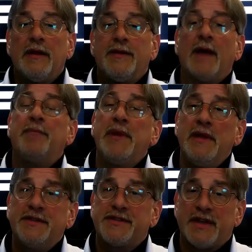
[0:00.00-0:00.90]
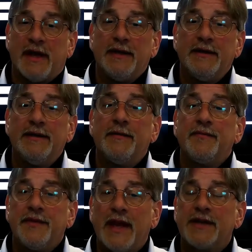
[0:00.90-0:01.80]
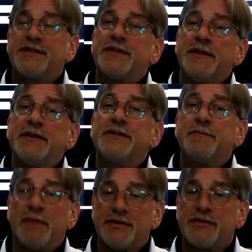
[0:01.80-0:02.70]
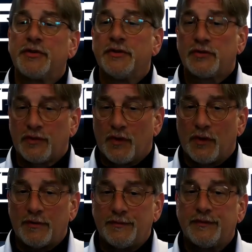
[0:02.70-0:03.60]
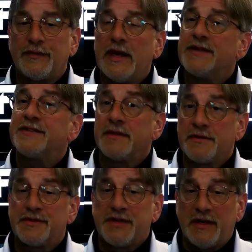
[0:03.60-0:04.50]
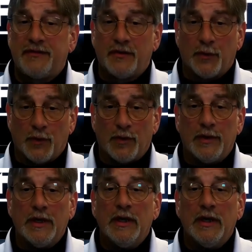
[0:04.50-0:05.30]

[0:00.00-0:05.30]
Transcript: That being said, next is muzzle control. Yes, another safety rule.